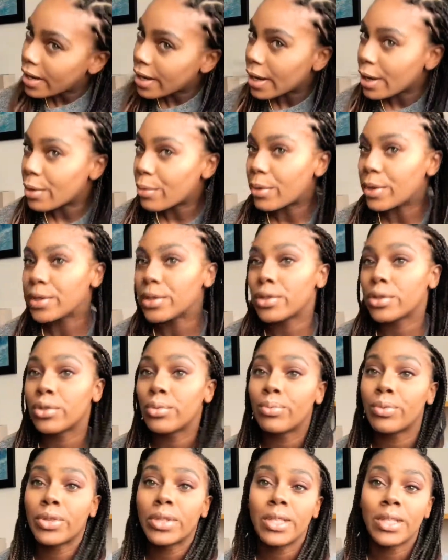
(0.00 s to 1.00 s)
it was
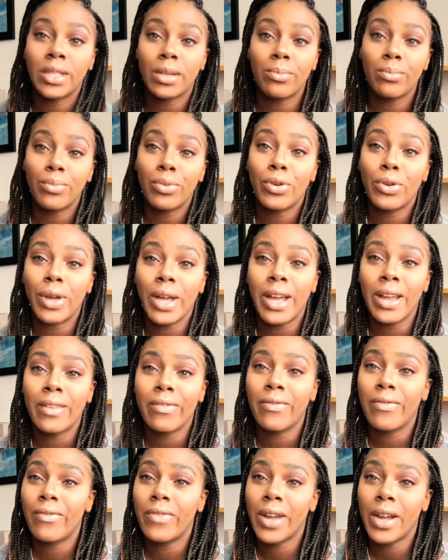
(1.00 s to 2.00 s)
super simple
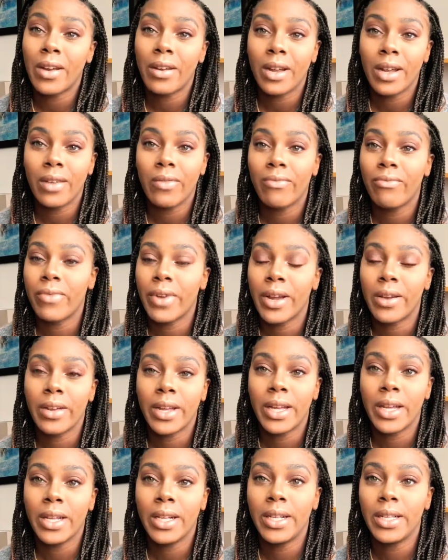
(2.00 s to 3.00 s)
and very,
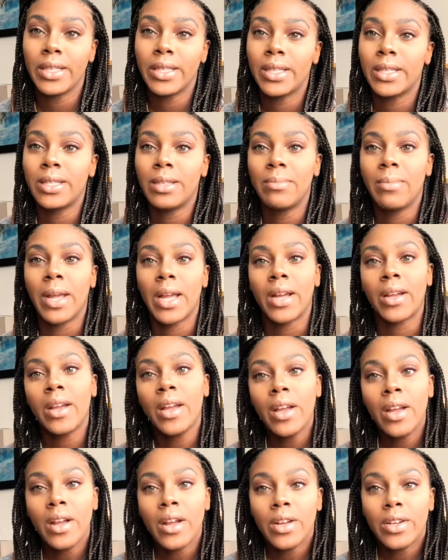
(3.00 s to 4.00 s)
very easy to make.
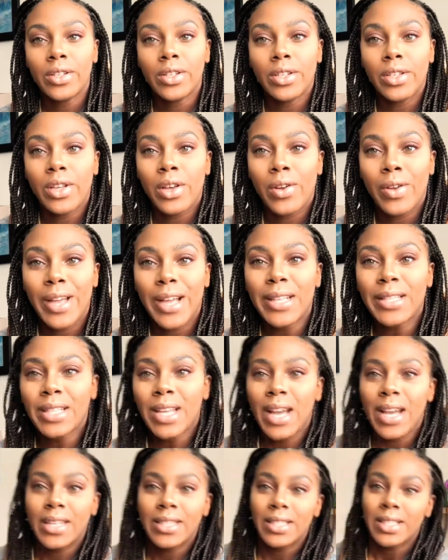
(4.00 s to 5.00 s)
So yes,
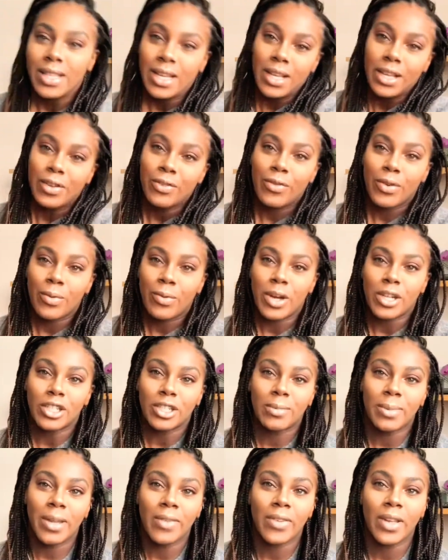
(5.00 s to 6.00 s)
guys, thank you for
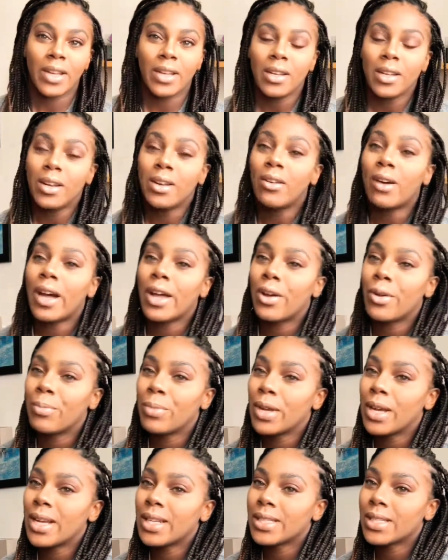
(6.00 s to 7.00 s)
watching my video. I hope
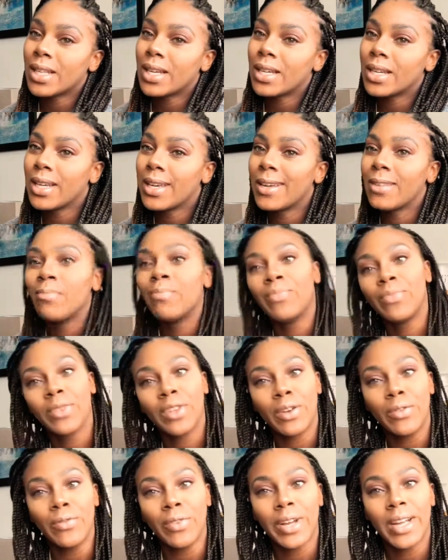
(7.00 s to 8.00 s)
you guys like it.
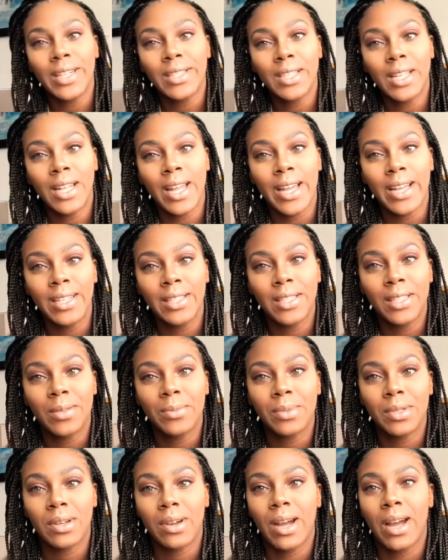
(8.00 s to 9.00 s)
Don't forget to like and
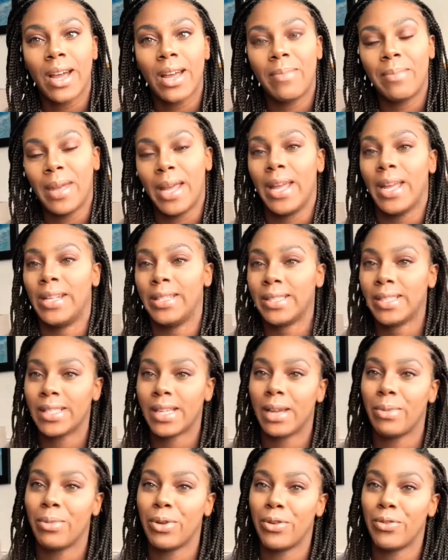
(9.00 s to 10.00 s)
subscribe, and
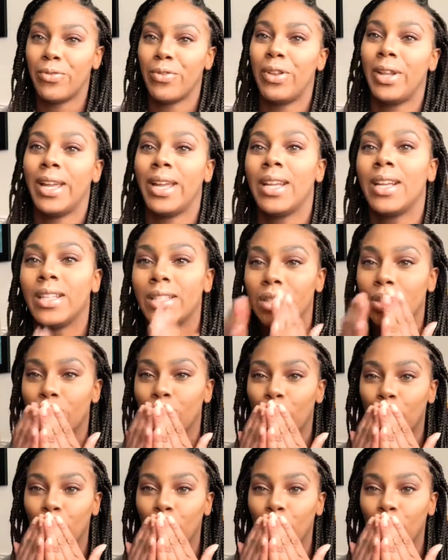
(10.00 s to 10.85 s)
stay beautiful, ladies.